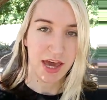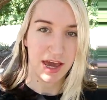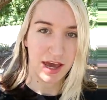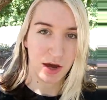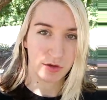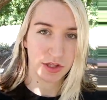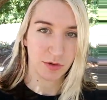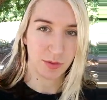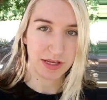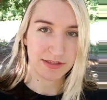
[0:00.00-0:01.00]
uh,
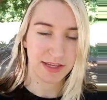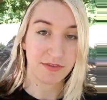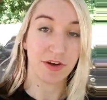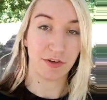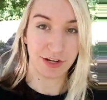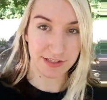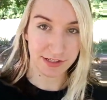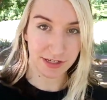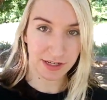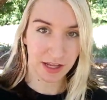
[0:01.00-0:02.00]
there was a
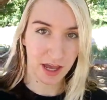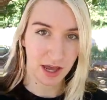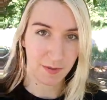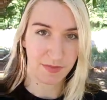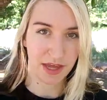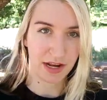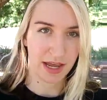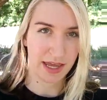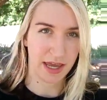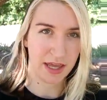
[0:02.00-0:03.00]
fundraiser um, that
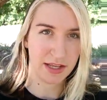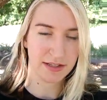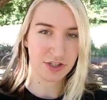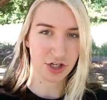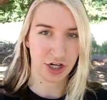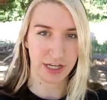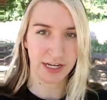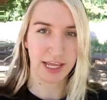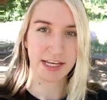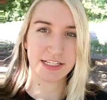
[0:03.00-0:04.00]
I started
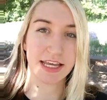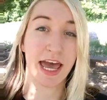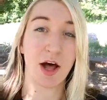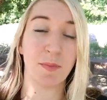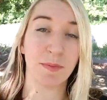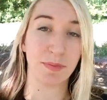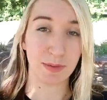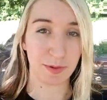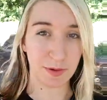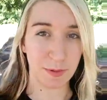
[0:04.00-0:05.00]
and to help
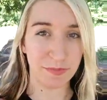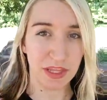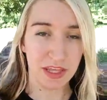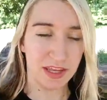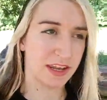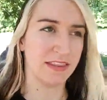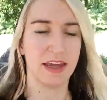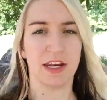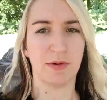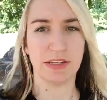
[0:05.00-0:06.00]
people, not
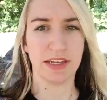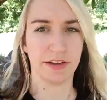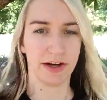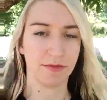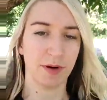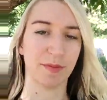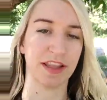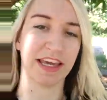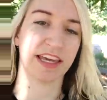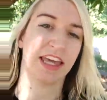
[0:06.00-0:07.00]
that I don't want to take credit for it, but
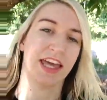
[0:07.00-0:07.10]
like